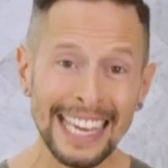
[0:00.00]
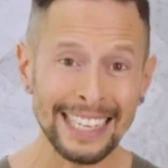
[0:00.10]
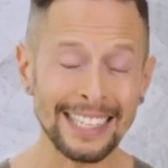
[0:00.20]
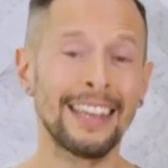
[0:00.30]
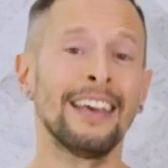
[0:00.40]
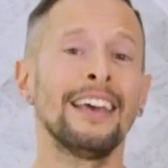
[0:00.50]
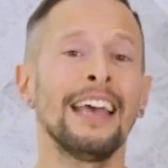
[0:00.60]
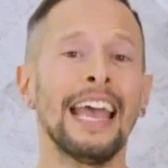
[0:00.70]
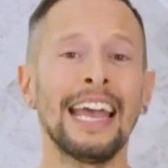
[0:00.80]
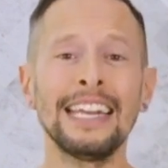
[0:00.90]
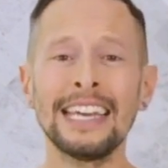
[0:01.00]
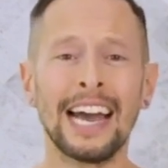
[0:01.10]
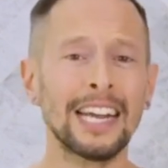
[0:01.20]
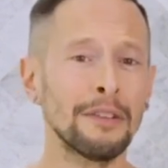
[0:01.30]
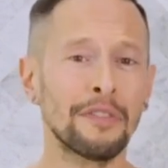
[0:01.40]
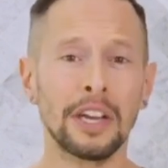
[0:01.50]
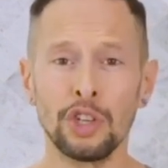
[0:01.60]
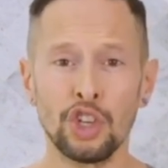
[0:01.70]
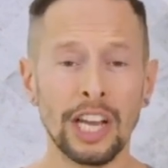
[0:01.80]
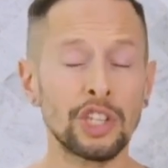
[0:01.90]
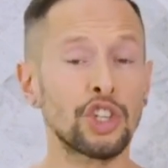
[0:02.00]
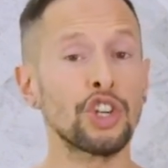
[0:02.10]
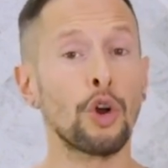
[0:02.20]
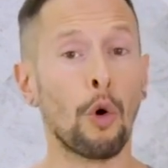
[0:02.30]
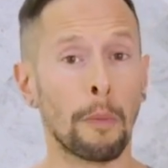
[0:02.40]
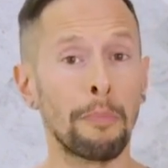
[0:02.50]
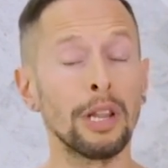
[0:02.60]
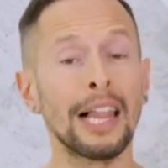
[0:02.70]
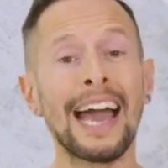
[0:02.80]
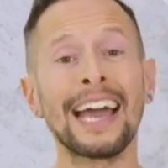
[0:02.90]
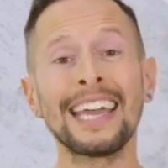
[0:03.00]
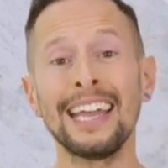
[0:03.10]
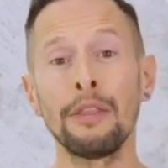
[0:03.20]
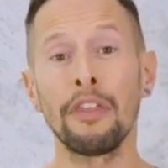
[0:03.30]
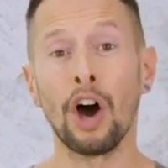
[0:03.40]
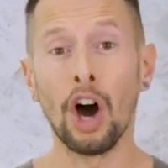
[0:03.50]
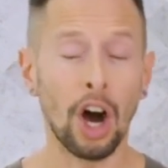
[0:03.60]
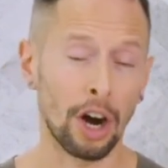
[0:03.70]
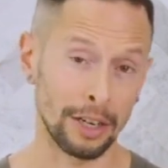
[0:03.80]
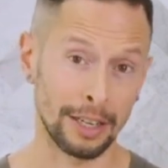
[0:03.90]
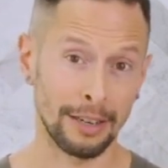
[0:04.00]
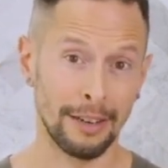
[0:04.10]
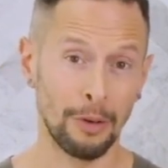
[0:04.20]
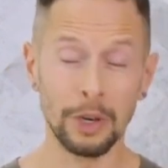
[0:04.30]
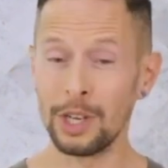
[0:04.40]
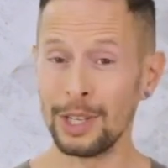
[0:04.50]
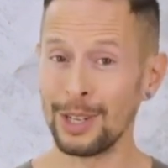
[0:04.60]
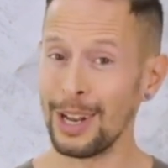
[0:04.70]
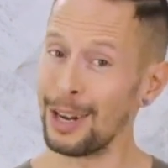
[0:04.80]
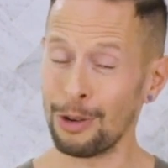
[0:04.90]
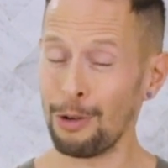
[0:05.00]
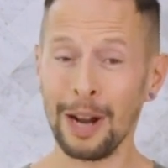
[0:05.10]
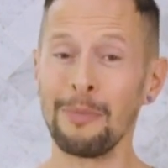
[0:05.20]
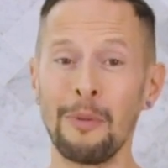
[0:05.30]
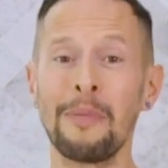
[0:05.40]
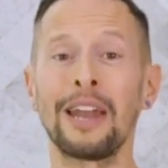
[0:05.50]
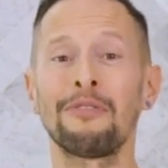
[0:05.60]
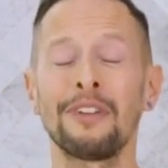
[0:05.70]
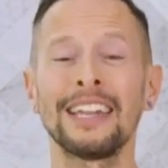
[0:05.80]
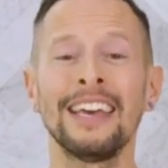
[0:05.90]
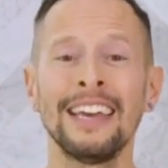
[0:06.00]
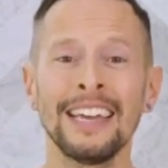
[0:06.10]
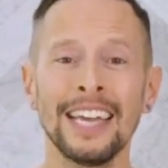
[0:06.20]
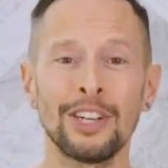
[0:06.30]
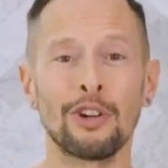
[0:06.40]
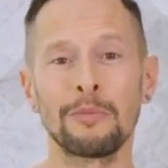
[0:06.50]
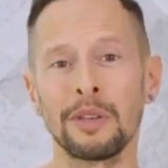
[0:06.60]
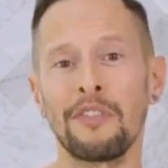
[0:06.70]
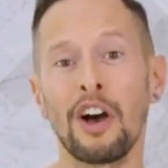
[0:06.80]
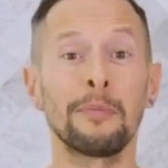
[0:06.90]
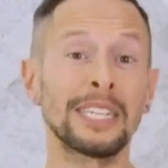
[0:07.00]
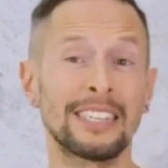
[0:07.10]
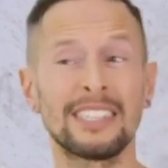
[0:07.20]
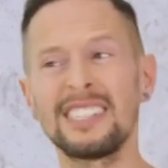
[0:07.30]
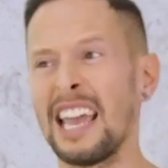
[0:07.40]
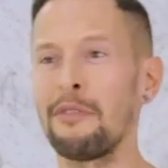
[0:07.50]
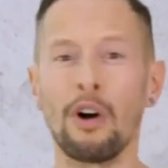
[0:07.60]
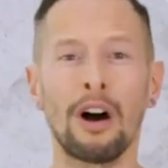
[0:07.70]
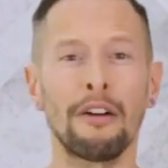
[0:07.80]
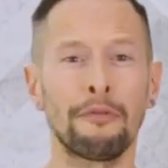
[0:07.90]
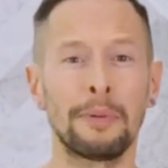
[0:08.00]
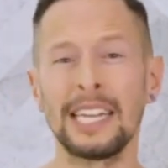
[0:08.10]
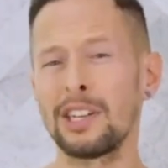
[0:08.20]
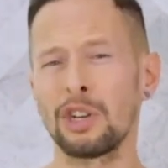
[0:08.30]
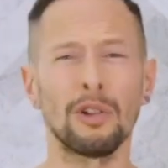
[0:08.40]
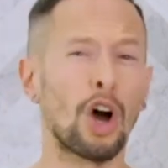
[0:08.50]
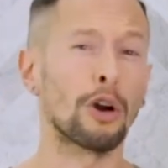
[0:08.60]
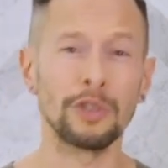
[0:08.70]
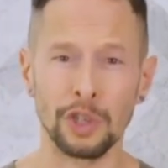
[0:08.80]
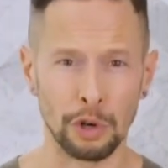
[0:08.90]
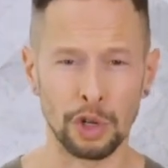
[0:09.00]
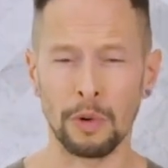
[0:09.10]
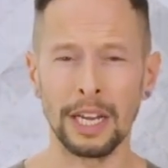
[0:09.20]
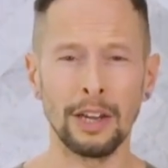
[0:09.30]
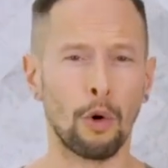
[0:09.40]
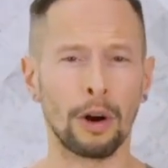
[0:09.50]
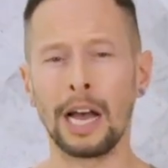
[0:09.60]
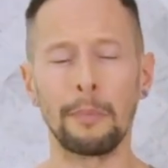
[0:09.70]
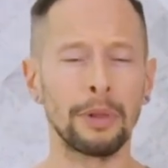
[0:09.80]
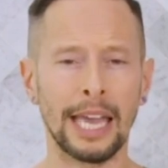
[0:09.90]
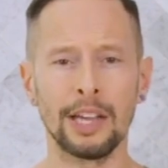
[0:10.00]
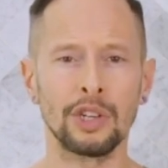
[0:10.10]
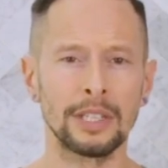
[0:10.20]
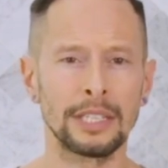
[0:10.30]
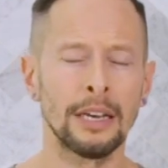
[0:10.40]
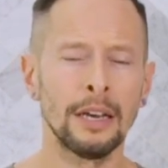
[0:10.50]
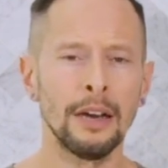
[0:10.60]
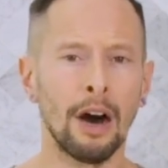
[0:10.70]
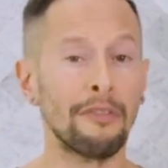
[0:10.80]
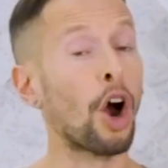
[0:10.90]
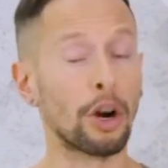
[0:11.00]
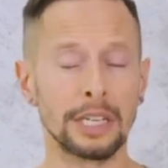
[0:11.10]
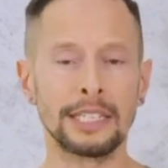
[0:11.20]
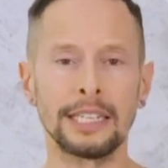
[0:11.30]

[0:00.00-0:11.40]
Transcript: eat any kind of congestion or plaque in the heart, which is an incredible benefit in terms of helping to stave off potential heart surgery or complications of heart